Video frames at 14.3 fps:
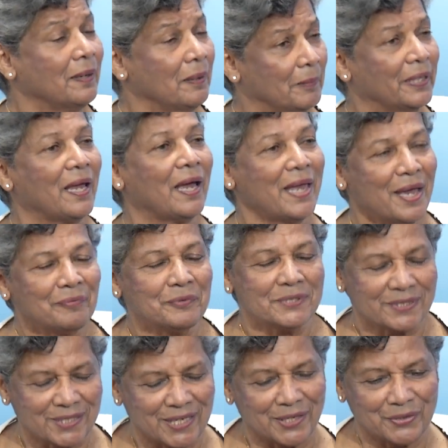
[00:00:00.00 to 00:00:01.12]
But I have to
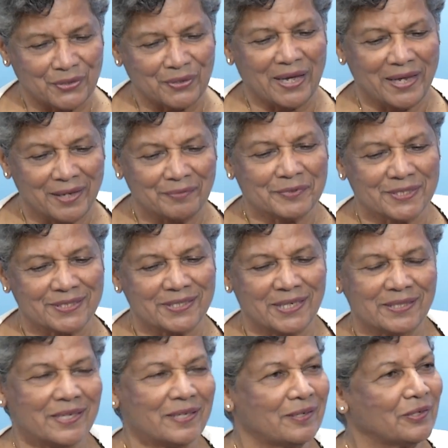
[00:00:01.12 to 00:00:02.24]
say, though,
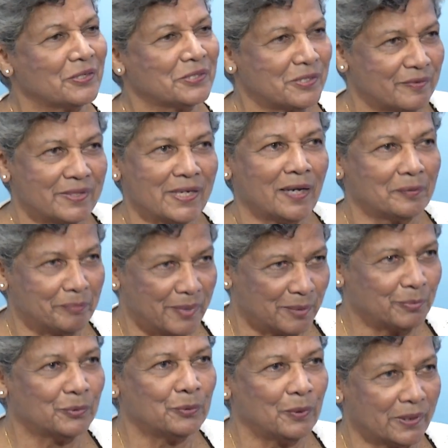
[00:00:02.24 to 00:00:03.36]
there are lots of young
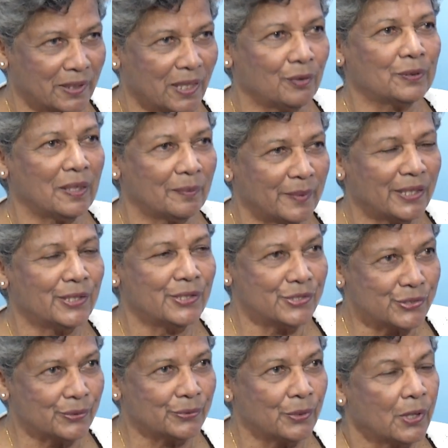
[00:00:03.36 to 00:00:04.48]
people who are now coming
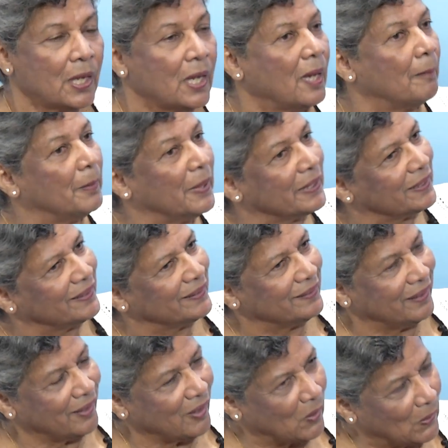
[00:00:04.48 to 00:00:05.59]
into, but
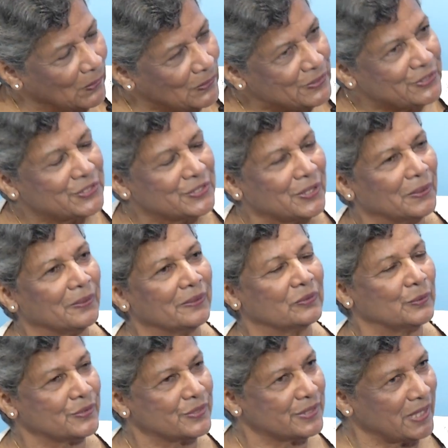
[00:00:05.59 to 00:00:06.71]
also
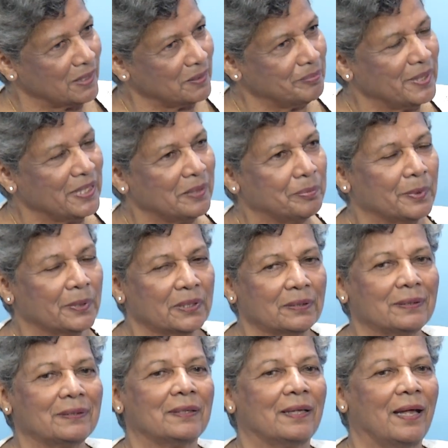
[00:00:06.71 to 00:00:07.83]
those young
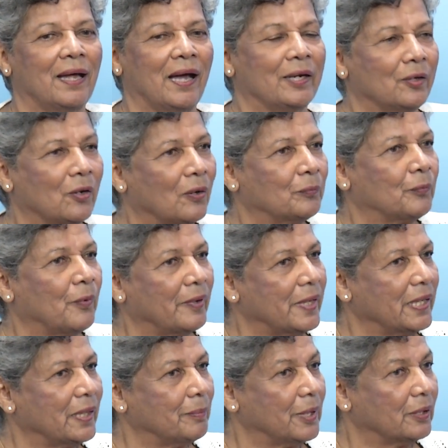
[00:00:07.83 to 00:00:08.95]
people are not
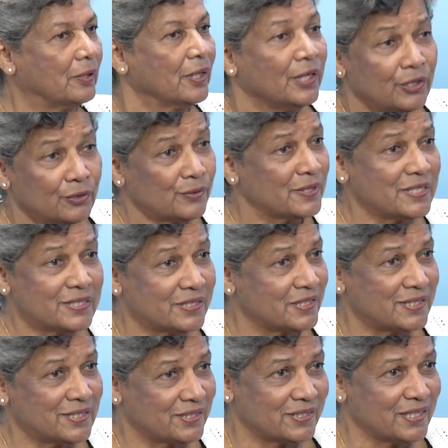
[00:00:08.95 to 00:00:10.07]
worrying about, you know, this is
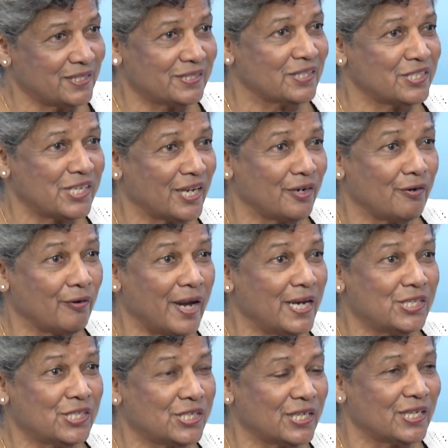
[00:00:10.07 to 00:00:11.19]
the
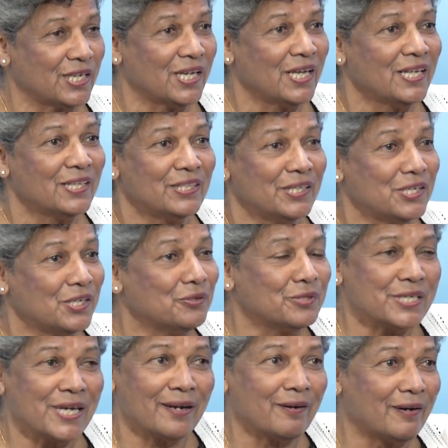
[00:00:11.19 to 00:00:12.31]
generation, the new
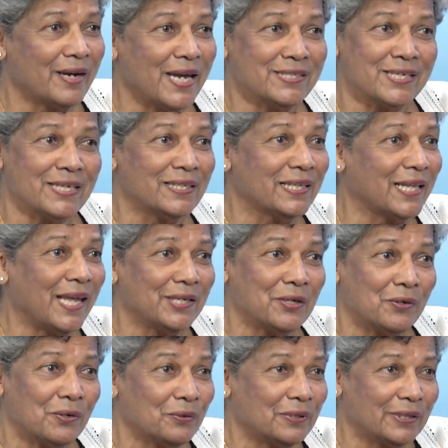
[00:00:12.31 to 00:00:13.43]
generation. They
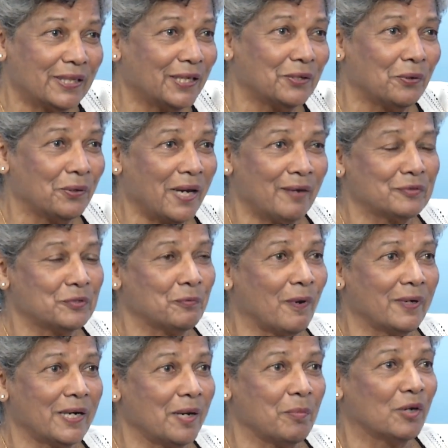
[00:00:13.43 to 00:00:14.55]
don't have to
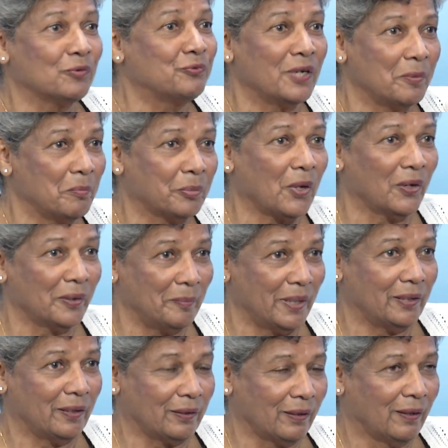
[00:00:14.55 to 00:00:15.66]
worry about full
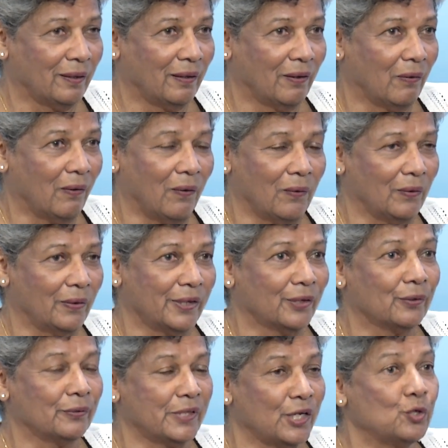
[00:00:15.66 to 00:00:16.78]
employment, or you
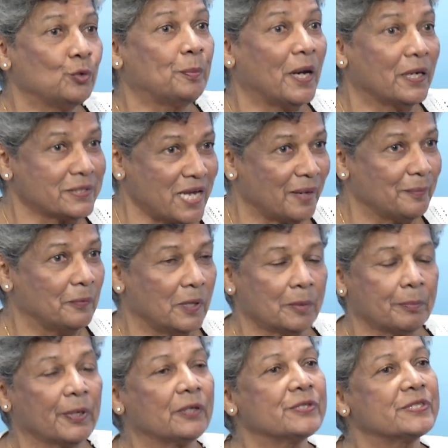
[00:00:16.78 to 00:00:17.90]
know, they do part-time work
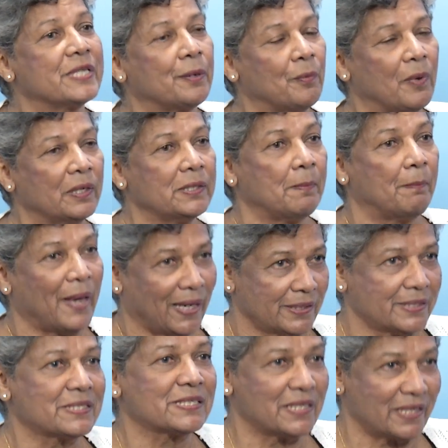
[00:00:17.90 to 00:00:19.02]
because they want a
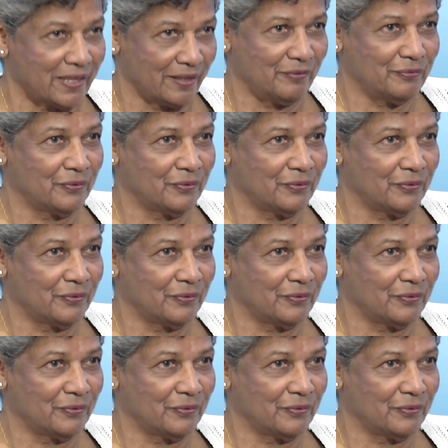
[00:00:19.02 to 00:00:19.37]
balanced life.